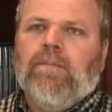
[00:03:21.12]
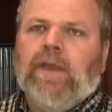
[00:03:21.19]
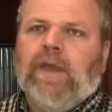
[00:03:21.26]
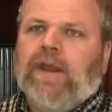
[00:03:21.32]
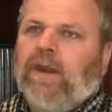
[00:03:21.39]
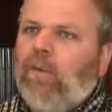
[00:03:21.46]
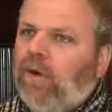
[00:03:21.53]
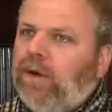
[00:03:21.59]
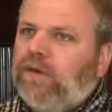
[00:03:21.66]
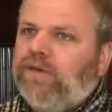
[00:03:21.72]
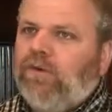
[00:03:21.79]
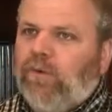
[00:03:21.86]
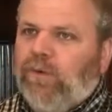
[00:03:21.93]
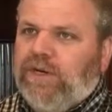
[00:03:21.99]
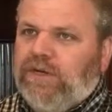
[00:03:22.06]
And I wanted
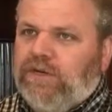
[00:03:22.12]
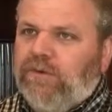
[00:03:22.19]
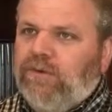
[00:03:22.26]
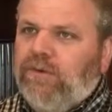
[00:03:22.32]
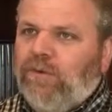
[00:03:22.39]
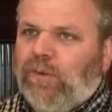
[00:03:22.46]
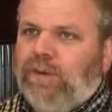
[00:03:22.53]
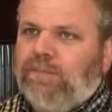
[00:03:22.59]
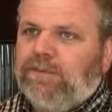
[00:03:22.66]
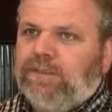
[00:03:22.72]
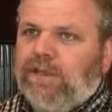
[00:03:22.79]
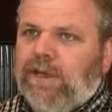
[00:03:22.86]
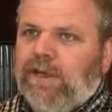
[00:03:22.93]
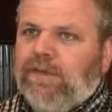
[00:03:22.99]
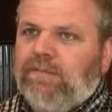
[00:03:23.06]
to redo the
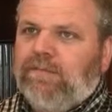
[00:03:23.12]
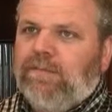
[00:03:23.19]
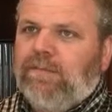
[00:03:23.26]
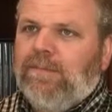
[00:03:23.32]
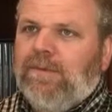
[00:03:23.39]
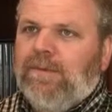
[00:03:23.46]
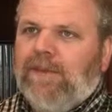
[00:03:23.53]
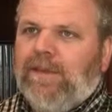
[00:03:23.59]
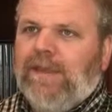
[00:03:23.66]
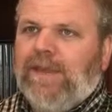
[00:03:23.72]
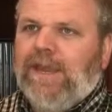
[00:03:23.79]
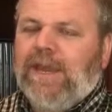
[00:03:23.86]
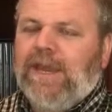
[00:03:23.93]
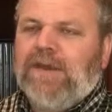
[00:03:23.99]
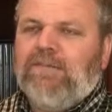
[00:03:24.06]
website,
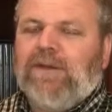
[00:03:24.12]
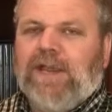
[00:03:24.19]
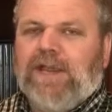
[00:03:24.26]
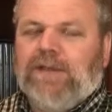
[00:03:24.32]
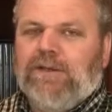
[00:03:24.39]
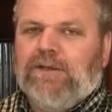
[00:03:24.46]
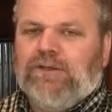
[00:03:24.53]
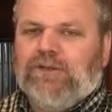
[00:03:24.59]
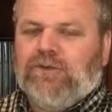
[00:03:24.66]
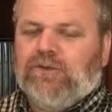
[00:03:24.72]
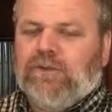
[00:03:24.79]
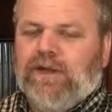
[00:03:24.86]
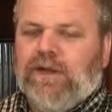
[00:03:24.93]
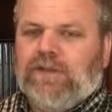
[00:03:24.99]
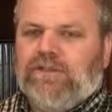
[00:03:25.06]
and my initial
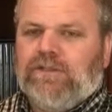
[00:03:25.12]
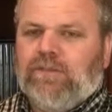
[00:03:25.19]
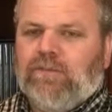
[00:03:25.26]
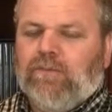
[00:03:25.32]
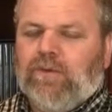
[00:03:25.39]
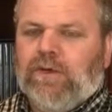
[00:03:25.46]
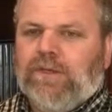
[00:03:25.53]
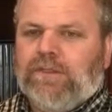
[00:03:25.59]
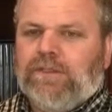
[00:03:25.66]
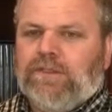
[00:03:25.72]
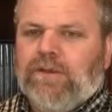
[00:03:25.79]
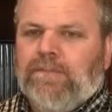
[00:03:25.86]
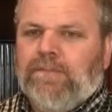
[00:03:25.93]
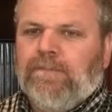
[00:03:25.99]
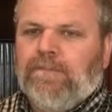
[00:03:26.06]
concept was,
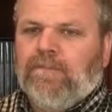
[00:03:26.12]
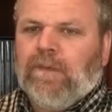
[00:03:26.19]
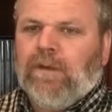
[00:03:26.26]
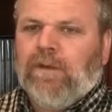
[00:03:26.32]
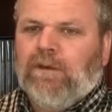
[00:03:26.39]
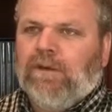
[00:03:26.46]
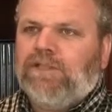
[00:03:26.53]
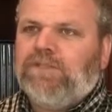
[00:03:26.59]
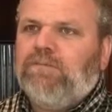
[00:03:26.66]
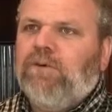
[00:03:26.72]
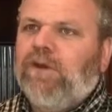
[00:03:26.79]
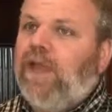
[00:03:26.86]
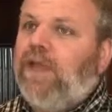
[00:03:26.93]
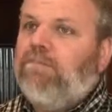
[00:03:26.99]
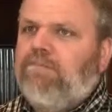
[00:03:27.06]
let's
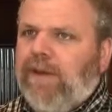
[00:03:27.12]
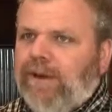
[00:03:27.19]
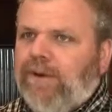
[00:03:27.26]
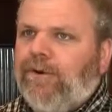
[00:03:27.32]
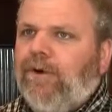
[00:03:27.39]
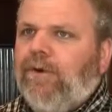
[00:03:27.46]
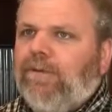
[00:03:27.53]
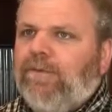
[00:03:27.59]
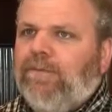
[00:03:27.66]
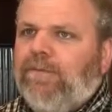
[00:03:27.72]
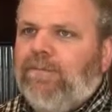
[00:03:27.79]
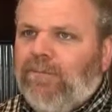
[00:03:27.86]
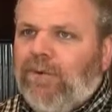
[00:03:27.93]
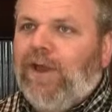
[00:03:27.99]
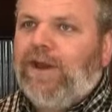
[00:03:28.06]
put a better
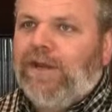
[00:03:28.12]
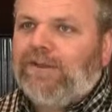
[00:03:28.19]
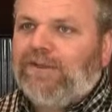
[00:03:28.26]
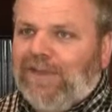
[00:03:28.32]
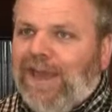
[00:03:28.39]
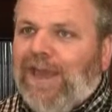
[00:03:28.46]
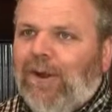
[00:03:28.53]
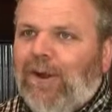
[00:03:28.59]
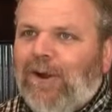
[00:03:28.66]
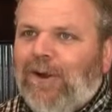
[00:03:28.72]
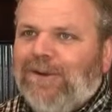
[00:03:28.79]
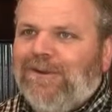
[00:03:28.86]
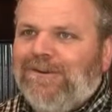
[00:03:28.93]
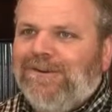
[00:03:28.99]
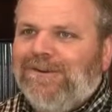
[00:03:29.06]
product
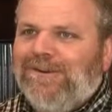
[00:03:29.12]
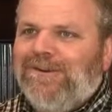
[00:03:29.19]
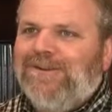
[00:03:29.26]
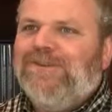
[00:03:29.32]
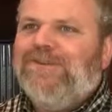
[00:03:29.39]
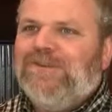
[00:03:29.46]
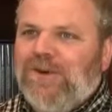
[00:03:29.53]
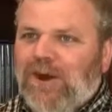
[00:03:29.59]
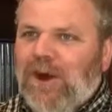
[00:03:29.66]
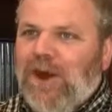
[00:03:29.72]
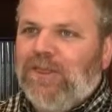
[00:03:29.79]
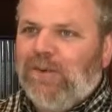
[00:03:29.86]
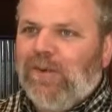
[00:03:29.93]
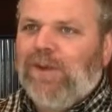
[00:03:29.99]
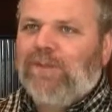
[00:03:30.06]
catalog
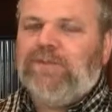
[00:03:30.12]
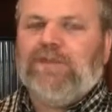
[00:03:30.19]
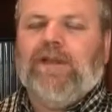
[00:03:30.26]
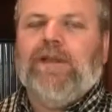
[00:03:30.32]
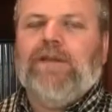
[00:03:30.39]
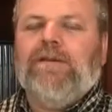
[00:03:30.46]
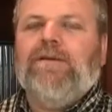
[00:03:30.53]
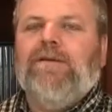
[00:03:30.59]
on the website.